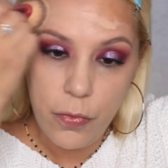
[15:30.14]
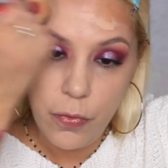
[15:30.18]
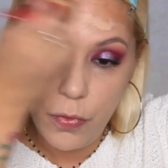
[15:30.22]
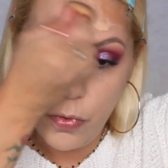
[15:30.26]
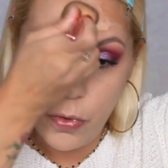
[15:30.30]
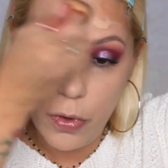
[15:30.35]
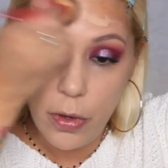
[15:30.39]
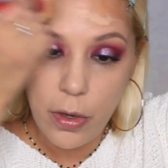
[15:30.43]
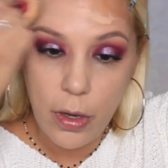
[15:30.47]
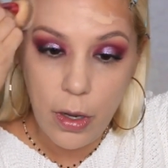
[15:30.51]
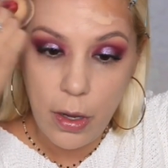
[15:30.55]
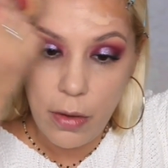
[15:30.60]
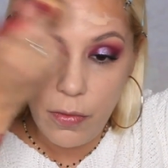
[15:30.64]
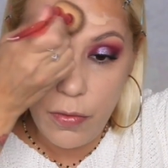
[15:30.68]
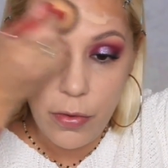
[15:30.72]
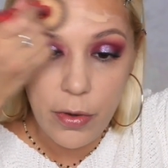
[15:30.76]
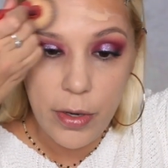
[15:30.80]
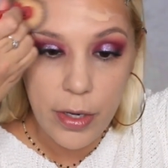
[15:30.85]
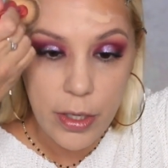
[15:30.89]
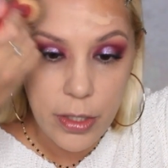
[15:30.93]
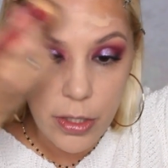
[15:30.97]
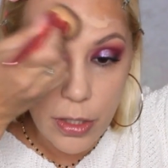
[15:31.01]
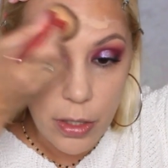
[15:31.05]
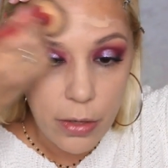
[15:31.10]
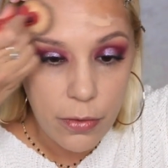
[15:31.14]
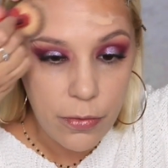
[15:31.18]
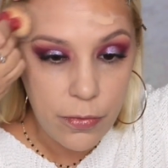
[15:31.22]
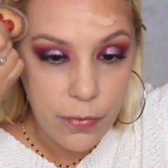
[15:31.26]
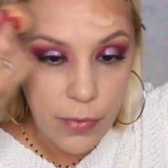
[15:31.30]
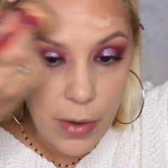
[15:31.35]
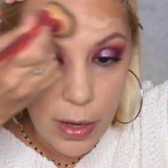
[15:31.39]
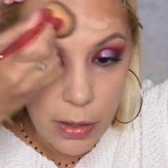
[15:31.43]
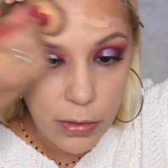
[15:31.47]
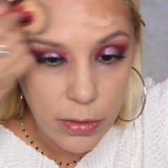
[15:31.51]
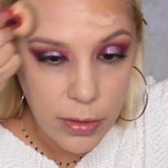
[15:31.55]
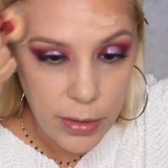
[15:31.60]
full coverage
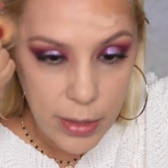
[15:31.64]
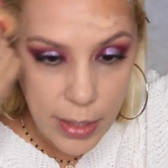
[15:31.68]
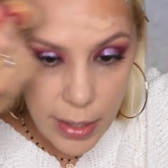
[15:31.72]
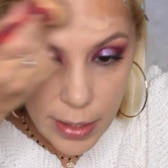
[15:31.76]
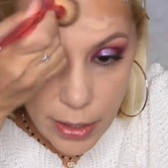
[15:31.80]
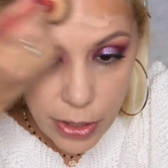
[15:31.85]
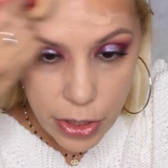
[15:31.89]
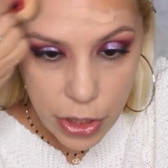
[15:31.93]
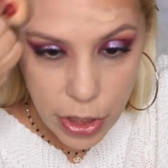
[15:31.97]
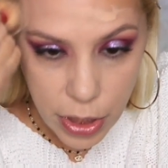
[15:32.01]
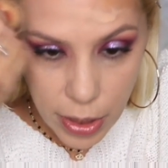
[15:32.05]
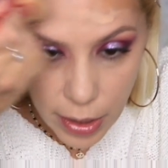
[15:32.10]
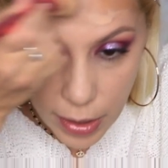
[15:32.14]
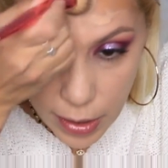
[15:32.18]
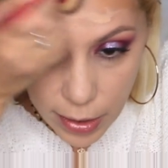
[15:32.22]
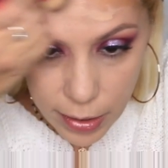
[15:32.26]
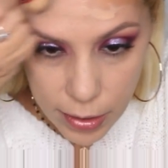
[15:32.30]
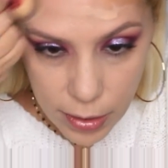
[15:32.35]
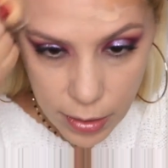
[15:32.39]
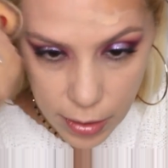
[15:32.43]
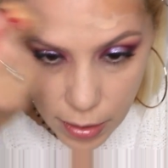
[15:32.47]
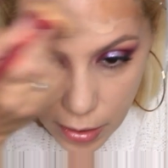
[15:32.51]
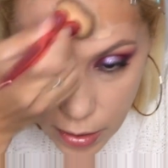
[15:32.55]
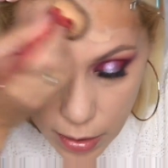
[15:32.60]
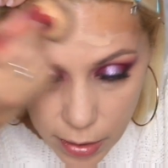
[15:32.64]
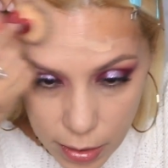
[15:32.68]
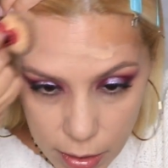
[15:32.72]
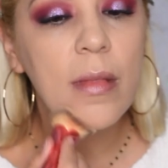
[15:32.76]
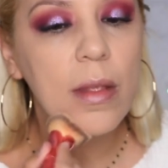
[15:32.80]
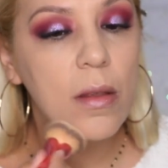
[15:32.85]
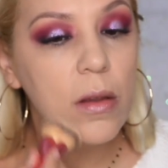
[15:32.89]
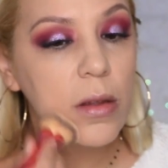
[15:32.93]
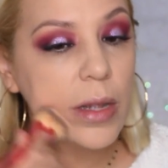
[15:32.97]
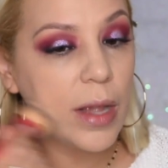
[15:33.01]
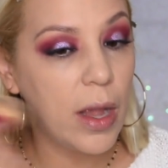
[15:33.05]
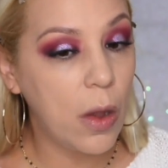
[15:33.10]
foundation.
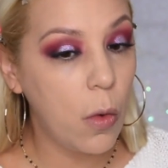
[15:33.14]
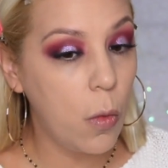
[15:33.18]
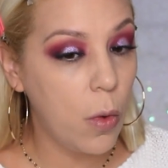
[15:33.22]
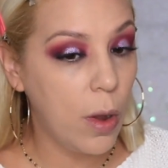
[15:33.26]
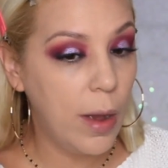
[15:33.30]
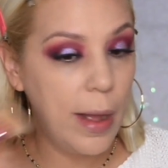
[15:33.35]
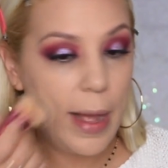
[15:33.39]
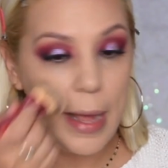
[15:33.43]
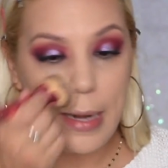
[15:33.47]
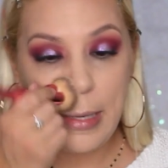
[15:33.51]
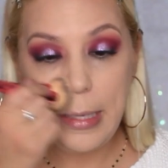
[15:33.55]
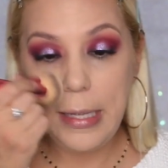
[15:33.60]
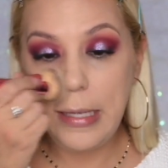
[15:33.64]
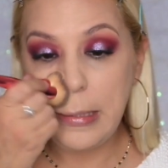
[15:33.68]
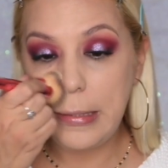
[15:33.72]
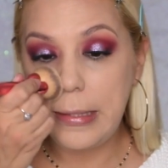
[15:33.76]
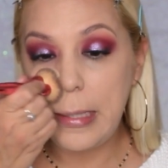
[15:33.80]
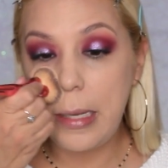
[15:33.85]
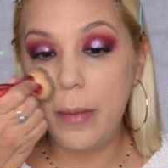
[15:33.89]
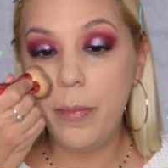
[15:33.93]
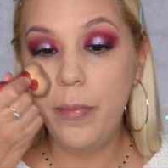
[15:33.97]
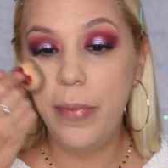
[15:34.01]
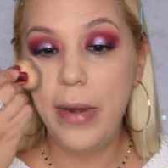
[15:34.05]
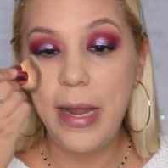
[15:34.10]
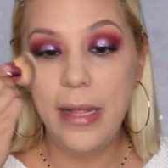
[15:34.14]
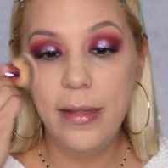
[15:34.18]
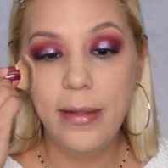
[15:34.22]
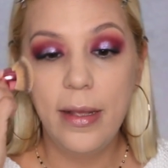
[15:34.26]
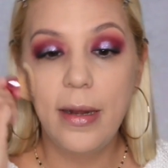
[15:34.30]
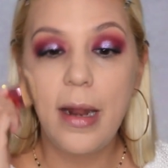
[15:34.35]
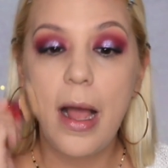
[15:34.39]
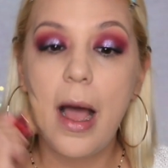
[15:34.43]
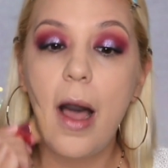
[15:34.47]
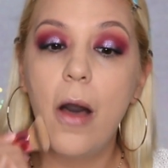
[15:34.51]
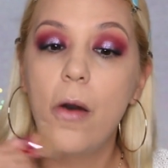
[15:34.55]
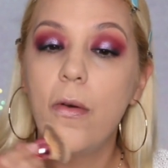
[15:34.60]
Okay, well at least it
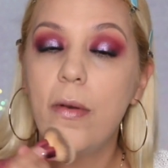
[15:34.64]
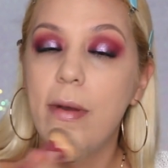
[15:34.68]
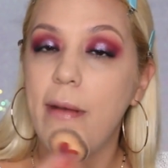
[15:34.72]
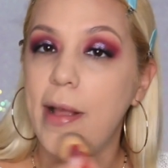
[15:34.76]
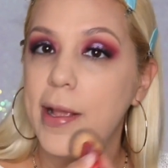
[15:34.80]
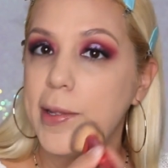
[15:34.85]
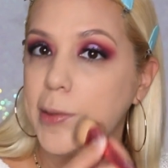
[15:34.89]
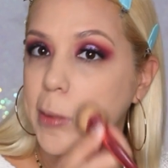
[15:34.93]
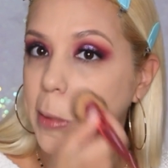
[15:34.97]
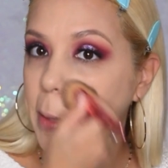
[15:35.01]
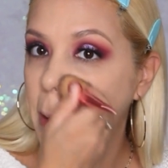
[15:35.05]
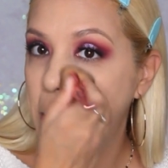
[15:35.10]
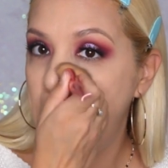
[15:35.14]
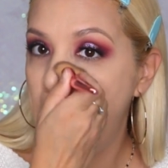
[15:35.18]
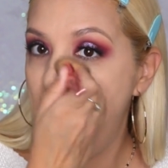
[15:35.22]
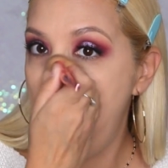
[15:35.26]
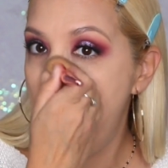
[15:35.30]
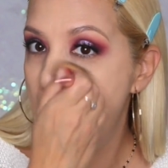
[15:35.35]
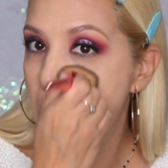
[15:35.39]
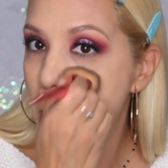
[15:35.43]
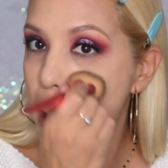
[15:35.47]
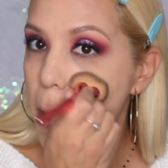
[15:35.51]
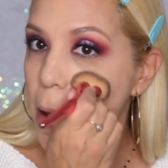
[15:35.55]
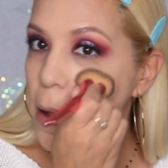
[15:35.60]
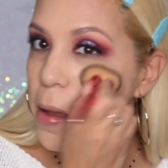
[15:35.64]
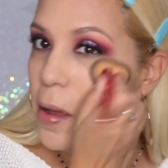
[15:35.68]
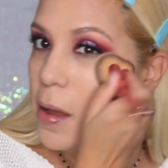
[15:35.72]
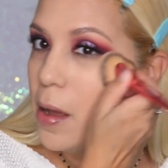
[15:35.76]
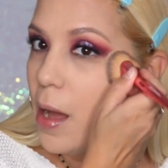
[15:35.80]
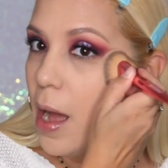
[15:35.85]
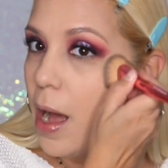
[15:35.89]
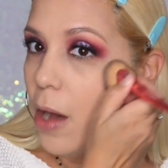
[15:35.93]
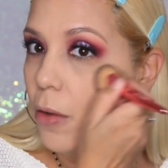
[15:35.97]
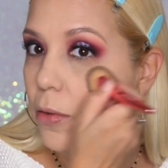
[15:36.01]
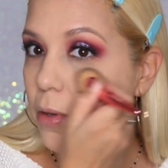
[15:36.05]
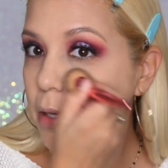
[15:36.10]
blended out nicely.
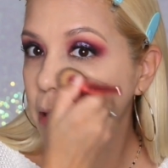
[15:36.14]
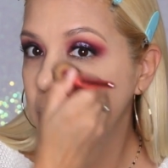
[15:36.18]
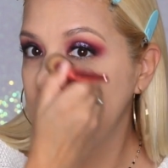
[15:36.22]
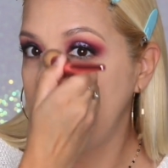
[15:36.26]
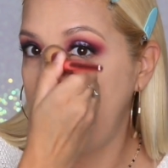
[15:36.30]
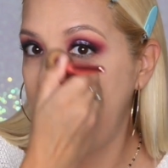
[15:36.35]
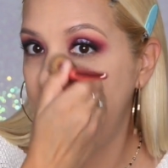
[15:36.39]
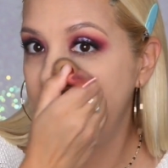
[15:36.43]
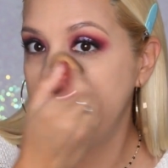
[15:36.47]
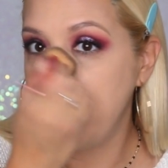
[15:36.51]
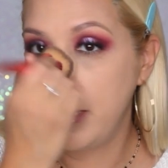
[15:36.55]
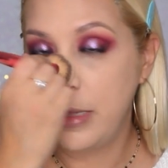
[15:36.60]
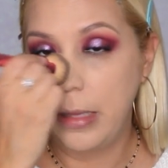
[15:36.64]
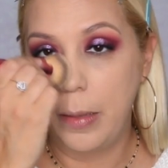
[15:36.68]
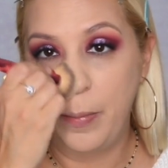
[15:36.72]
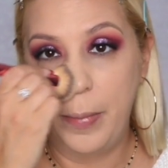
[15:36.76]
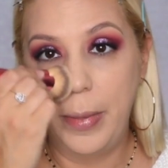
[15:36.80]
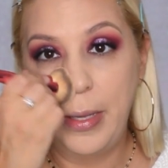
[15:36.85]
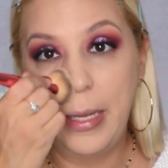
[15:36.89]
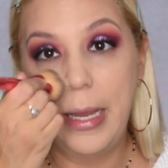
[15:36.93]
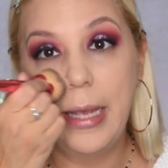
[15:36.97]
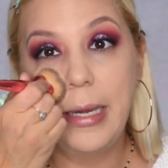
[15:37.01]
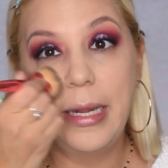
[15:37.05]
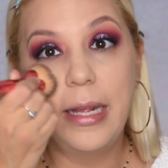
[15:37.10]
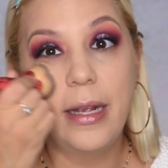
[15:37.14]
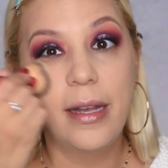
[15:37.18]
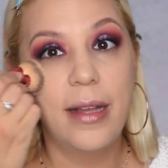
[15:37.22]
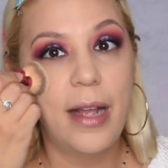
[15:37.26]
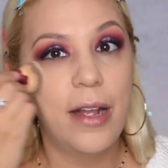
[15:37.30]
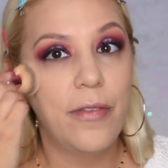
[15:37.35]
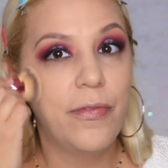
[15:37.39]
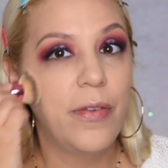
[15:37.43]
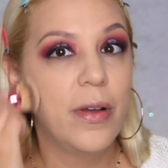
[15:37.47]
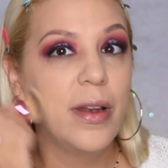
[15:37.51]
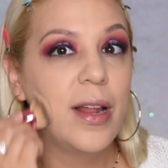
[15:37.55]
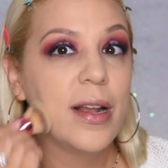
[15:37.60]
I was scared in the beginning because
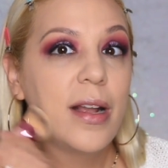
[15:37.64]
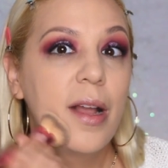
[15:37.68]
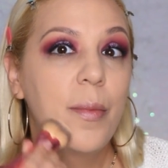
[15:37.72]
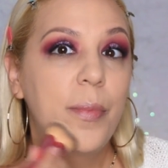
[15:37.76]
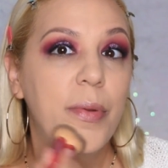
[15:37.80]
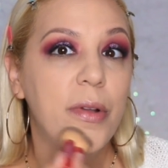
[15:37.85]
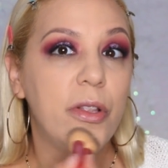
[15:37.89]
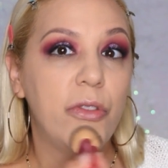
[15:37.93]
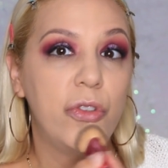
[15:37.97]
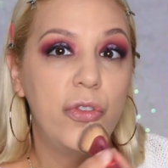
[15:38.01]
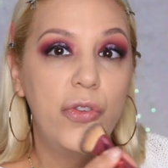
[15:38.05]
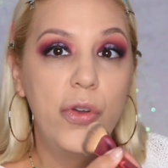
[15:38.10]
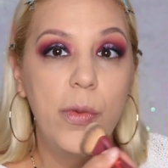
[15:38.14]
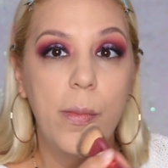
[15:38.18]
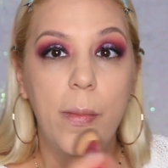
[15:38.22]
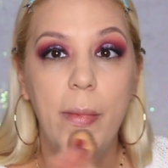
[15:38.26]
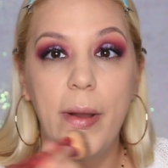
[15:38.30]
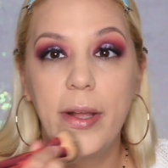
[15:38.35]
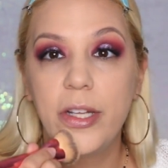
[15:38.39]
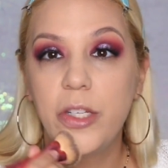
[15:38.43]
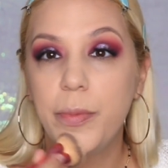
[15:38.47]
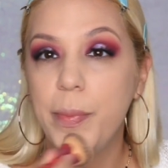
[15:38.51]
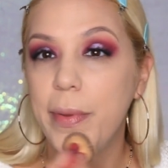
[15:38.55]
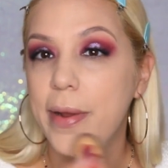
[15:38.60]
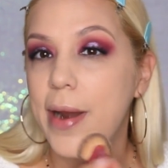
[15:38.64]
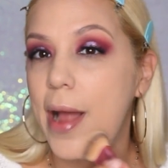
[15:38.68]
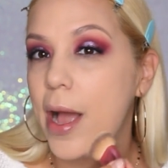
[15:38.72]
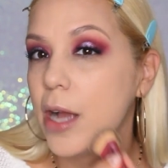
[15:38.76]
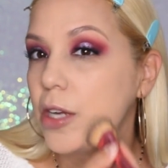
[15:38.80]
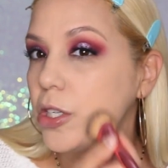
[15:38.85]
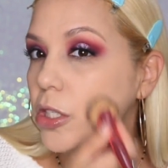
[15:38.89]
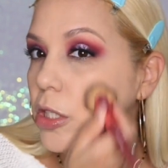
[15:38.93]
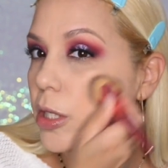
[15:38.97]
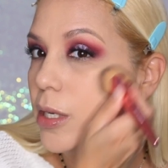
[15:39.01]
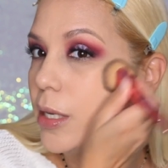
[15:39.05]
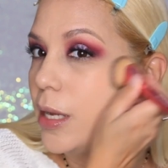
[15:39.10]
I felt like I put too much, but
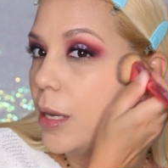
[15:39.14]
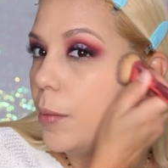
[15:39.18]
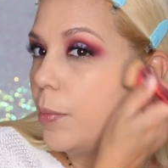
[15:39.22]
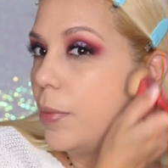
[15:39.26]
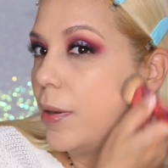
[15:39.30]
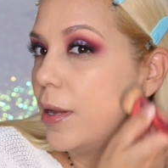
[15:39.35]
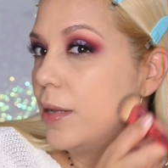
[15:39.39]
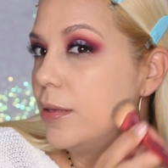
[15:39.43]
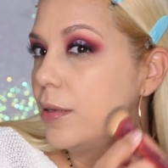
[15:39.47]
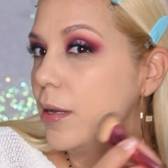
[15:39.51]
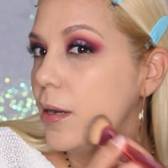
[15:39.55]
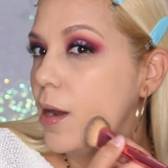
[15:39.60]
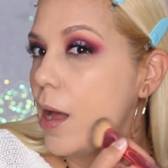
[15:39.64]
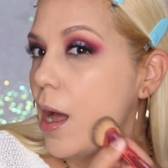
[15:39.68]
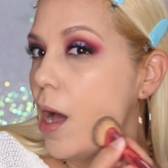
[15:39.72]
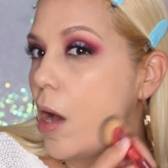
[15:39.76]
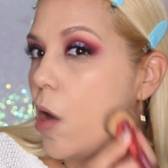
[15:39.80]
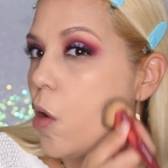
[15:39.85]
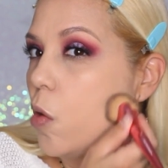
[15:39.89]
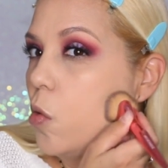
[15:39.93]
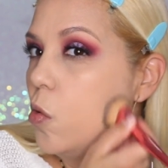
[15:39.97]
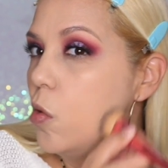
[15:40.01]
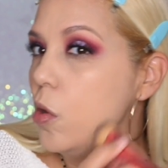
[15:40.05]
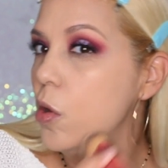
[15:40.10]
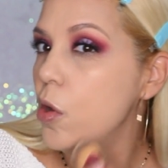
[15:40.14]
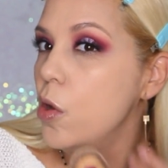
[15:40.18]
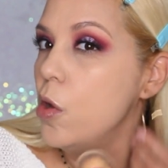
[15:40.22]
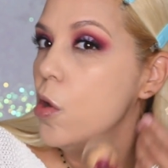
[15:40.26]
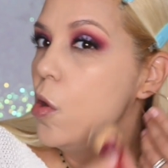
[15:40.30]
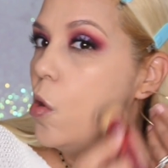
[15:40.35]
actually it blended out